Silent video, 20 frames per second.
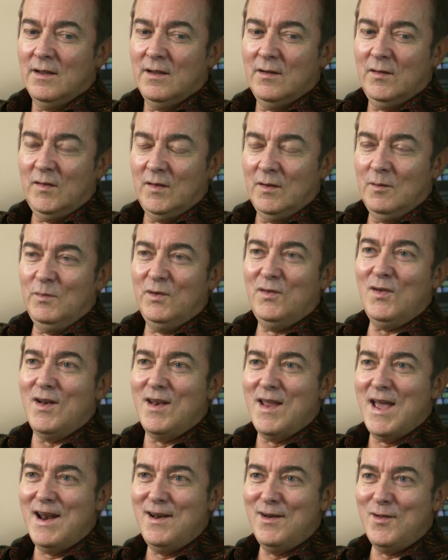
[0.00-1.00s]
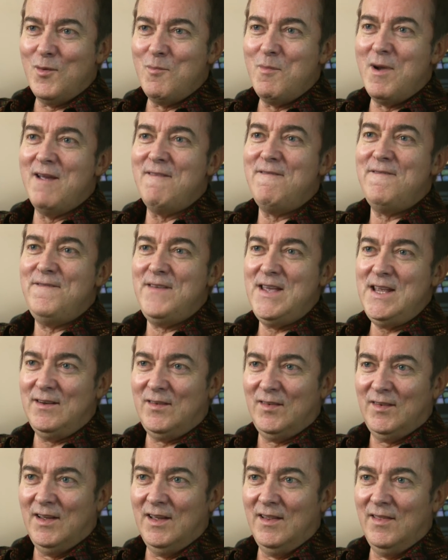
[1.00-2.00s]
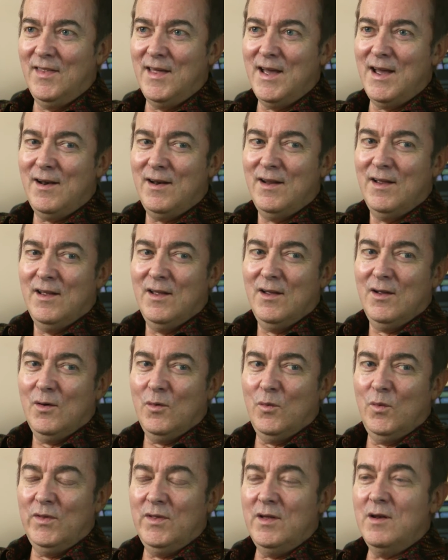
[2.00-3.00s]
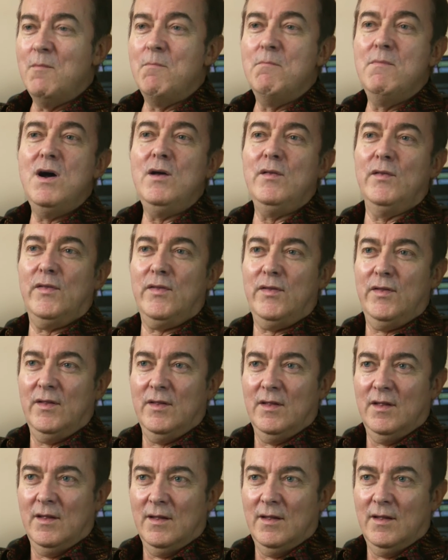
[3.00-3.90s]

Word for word: seemed to land on my feet in that within a month